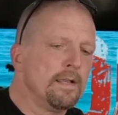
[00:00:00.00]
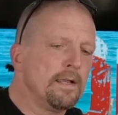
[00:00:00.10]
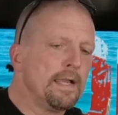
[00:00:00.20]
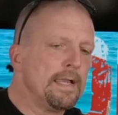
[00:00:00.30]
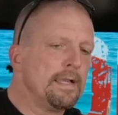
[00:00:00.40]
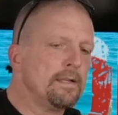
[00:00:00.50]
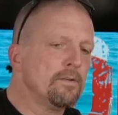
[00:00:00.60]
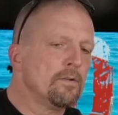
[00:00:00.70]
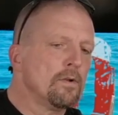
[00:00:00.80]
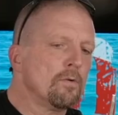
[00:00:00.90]

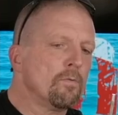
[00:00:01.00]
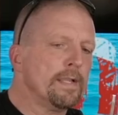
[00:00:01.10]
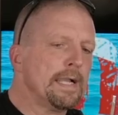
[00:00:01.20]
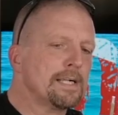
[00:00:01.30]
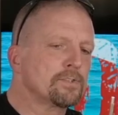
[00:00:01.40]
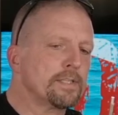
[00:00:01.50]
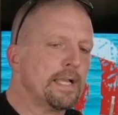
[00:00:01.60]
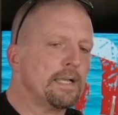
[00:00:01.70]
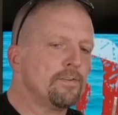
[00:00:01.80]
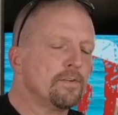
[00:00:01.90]
and we actually
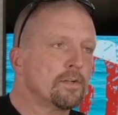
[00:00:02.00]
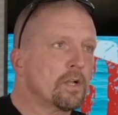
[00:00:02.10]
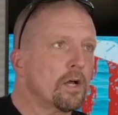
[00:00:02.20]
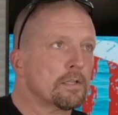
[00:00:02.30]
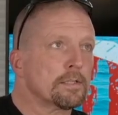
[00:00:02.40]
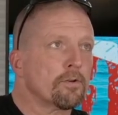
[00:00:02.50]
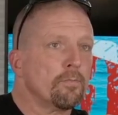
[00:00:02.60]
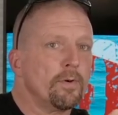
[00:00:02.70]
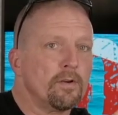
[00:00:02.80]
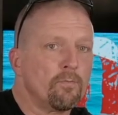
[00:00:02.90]
had to cut a little
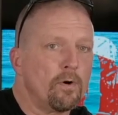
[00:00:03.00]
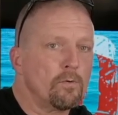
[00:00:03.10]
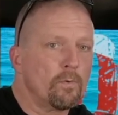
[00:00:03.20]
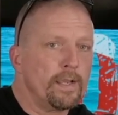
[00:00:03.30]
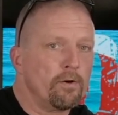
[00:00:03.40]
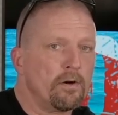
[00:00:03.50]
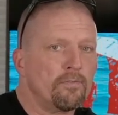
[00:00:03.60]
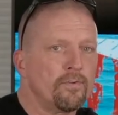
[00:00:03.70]
bit of one weight off